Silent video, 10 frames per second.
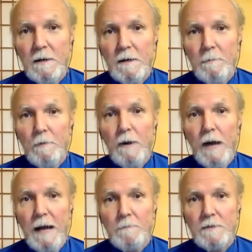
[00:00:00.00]

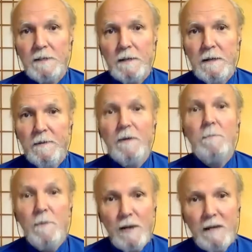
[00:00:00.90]
perhaps they
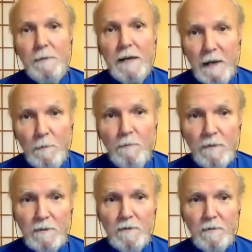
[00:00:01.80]
can be helpful
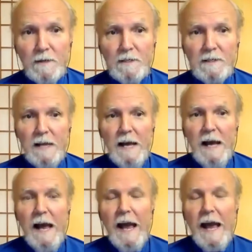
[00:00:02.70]
to us.
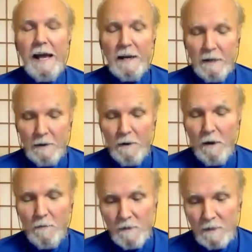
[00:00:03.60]
And
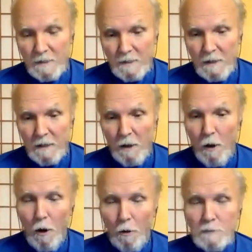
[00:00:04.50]

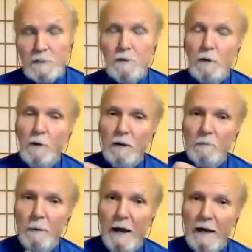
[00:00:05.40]
also, going
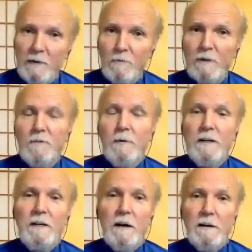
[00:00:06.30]
back to what we
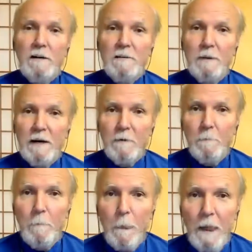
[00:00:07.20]
talked about
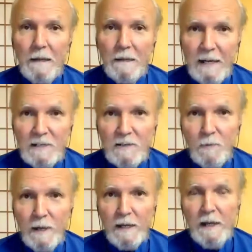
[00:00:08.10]
last
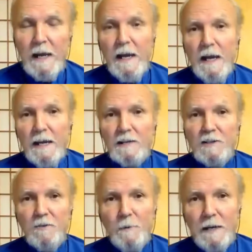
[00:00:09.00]
week, is
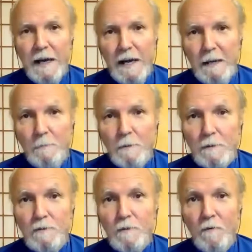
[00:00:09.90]
to be able
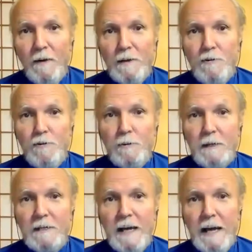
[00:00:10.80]
to eventually
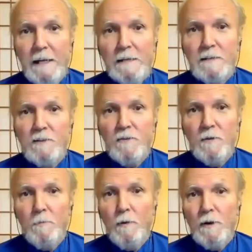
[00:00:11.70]
take this to the
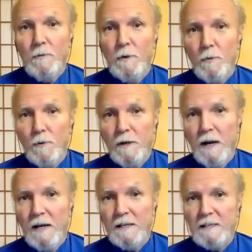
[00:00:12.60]
point where we're
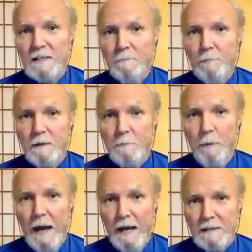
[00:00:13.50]
not simply
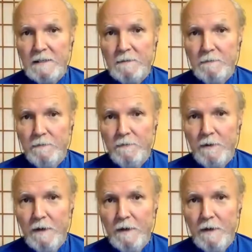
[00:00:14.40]
passive,